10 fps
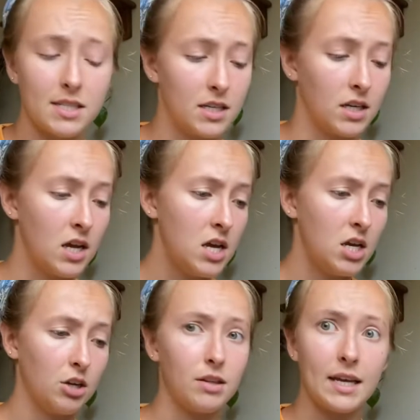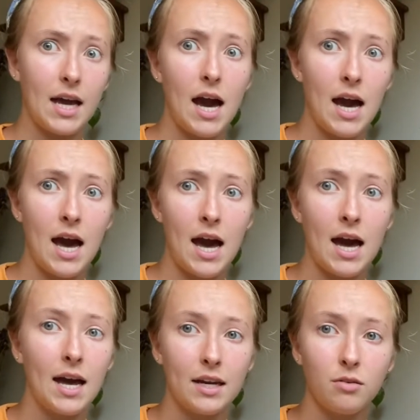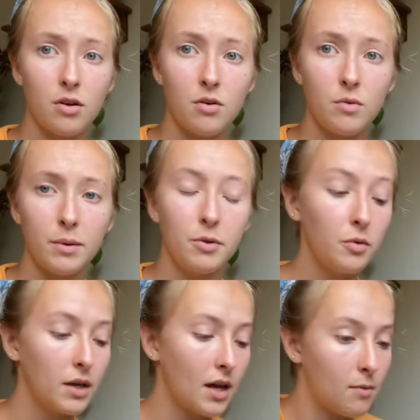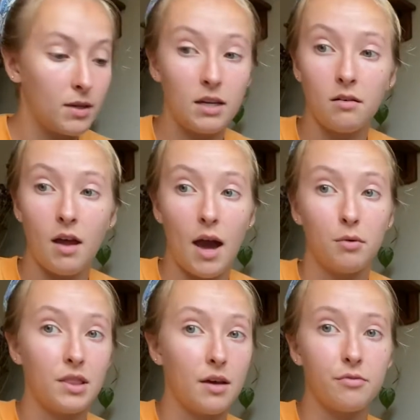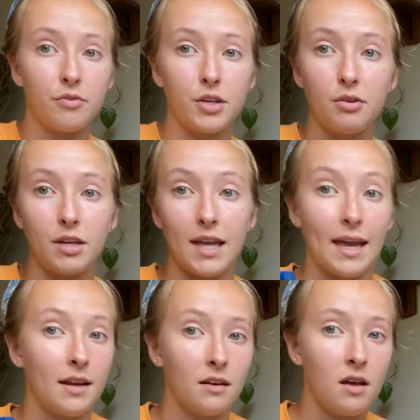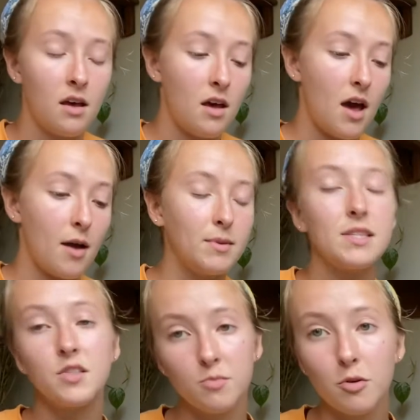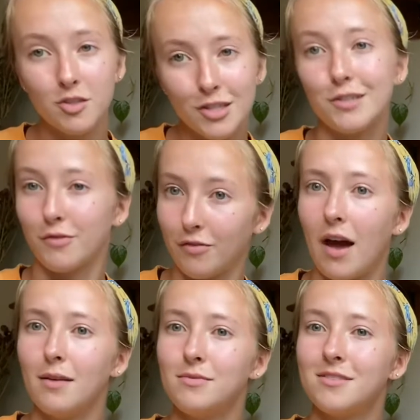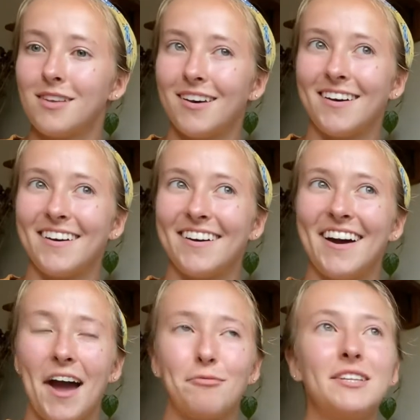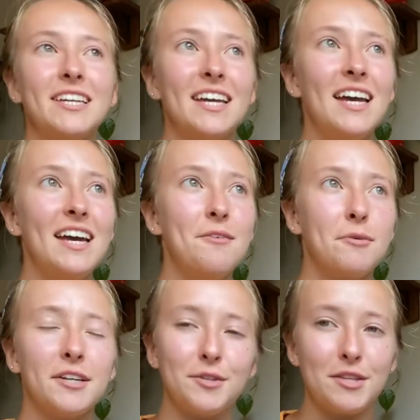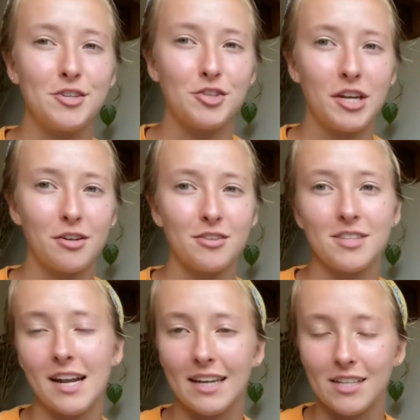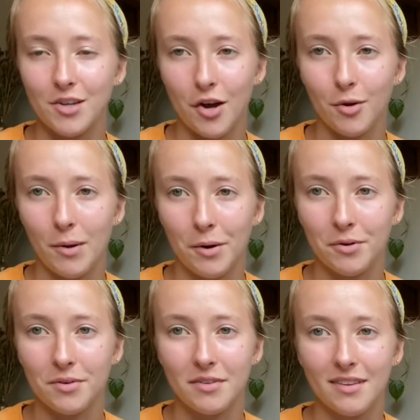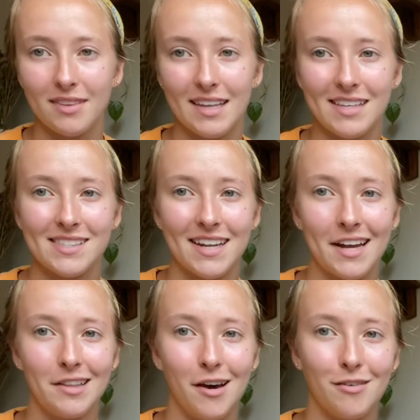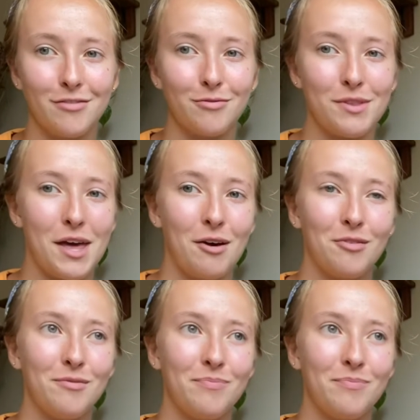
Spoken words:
and you're like, I don't know what I'm doing. I mean, I would love for you to gain, this is mostly just for vibes. I really want to do this channel so that I can talk about things that I love without